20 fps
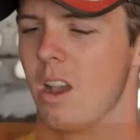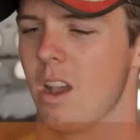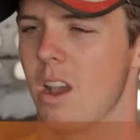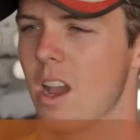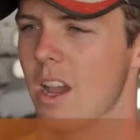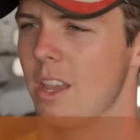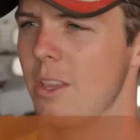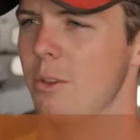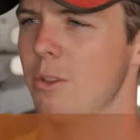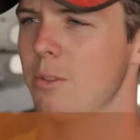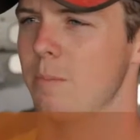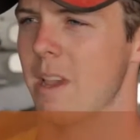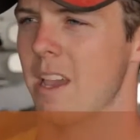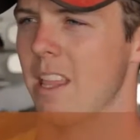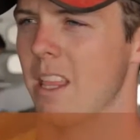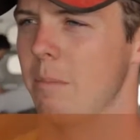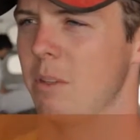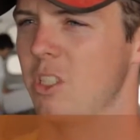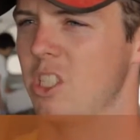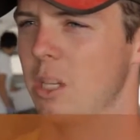I use
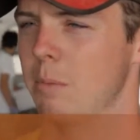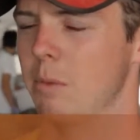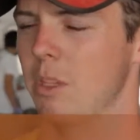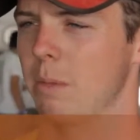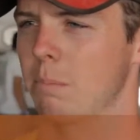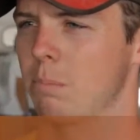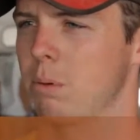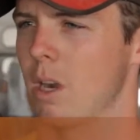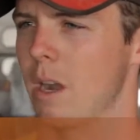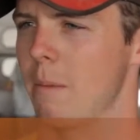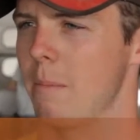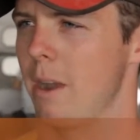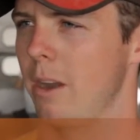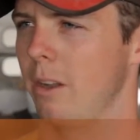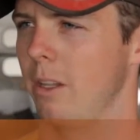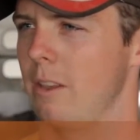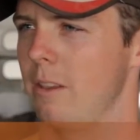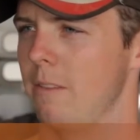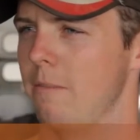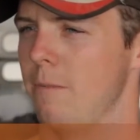MATLAB and Simulink
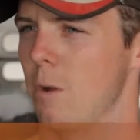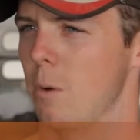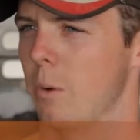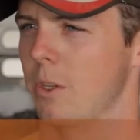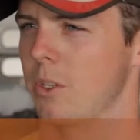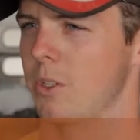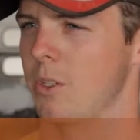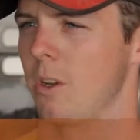primarily focused